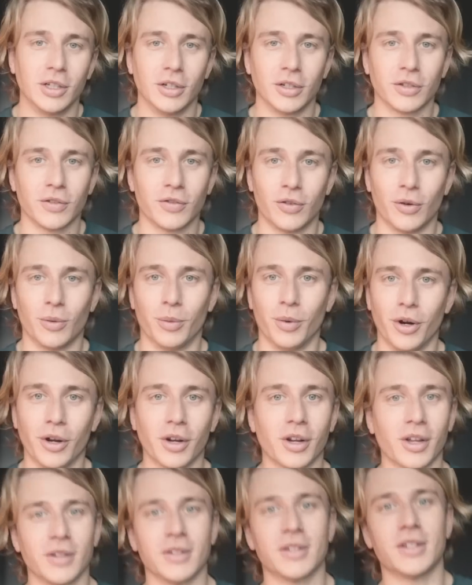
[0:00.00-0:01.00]
lot for
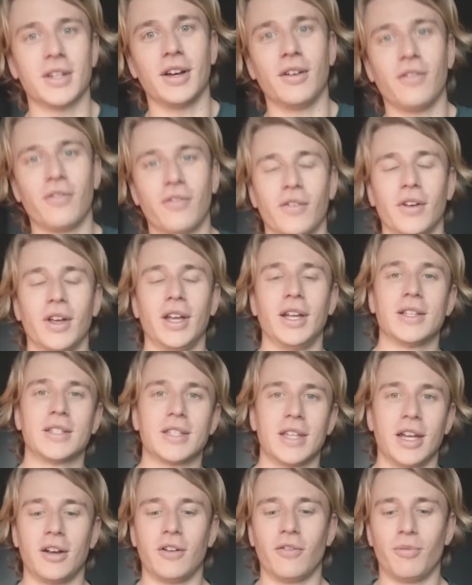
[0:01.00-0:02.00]
work and stuff,
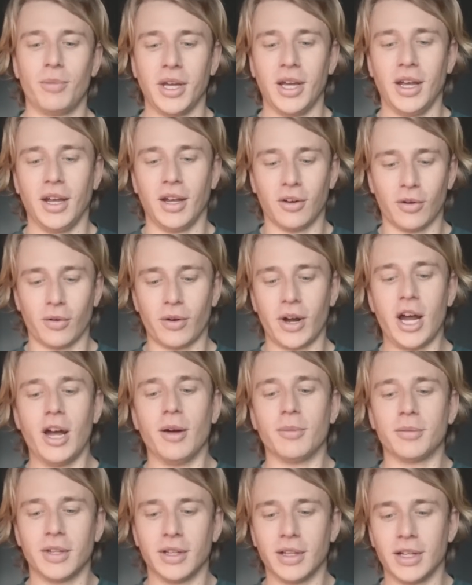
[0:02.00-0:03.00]
instead of being
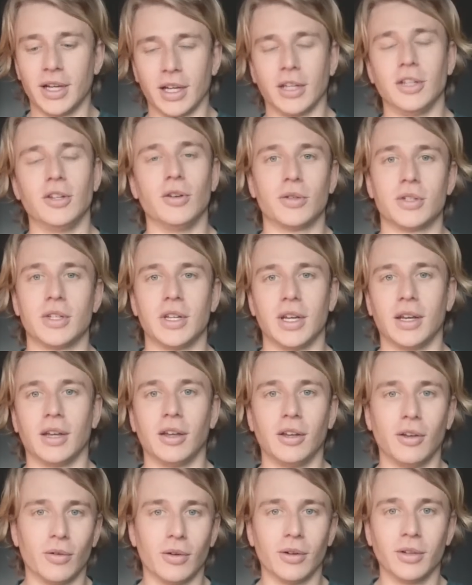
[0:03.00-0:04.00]
cramped and like
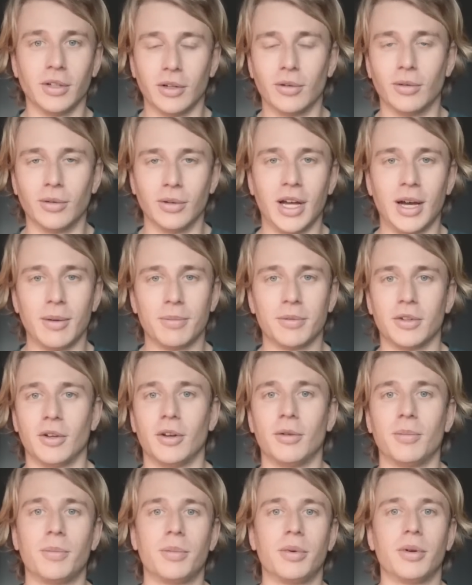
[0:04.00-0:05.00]
using your little
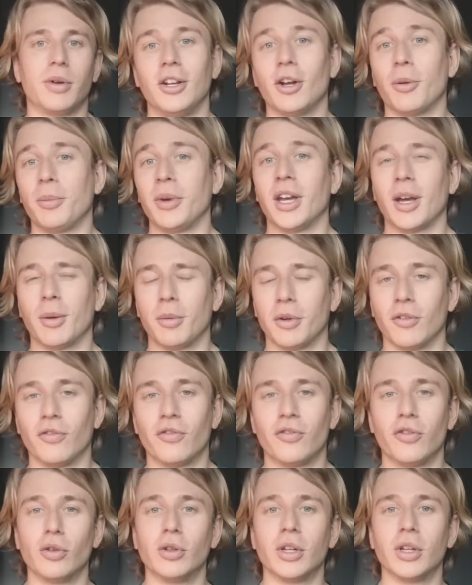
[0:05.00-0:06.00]
laptop, not being able to
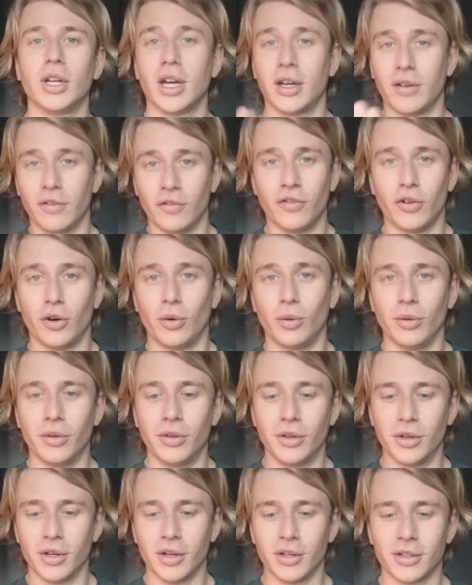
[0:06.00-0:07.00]
fully unfold
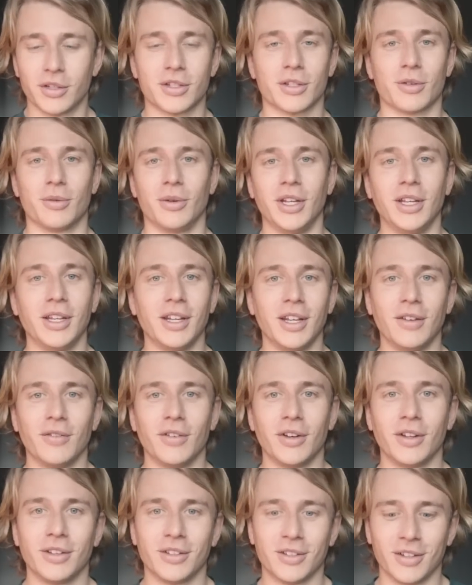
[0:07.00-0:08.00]
the screen
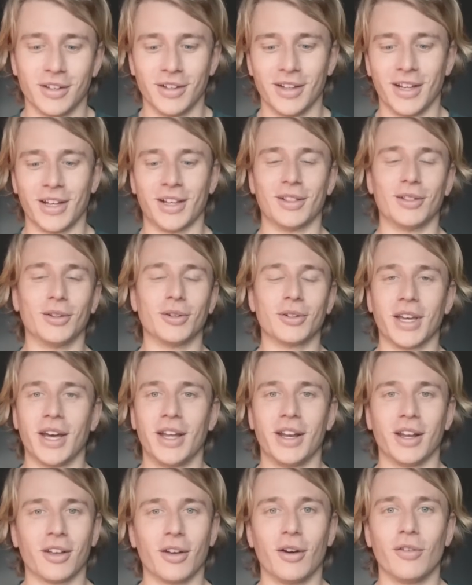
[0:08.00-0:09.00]
even to like look
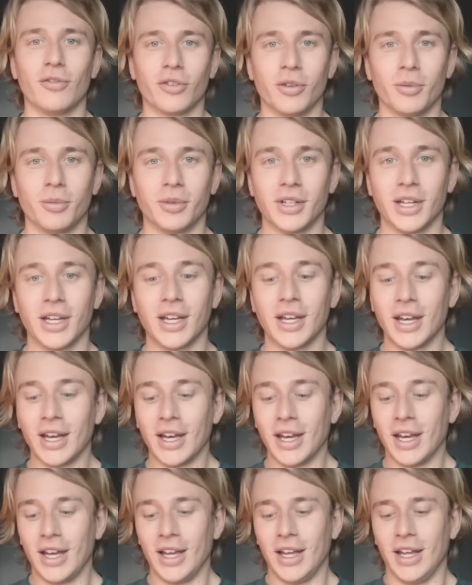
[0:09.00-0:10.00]
at it comfortably,
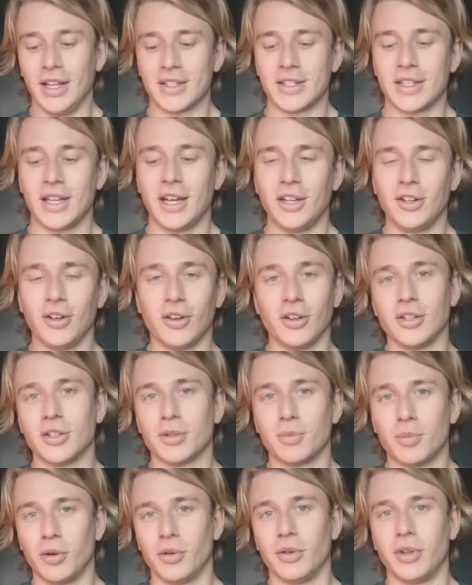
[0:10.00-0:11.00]
instead you can
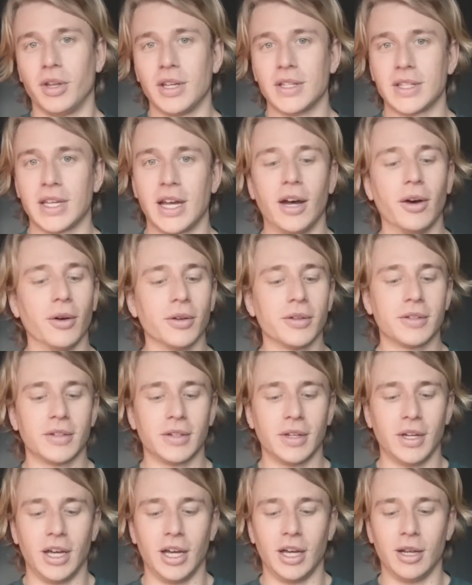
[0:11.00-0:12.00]
just pull these out
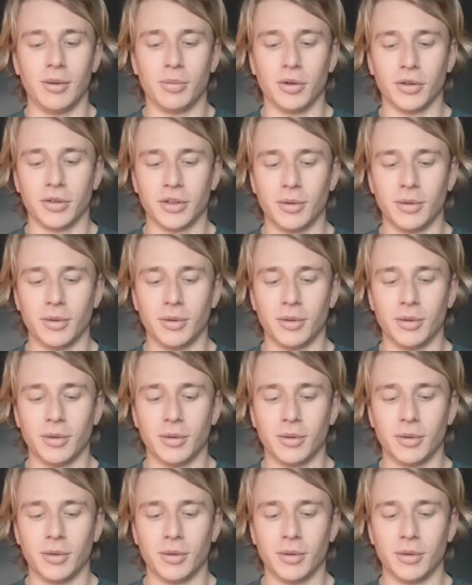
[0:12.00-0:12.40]
and put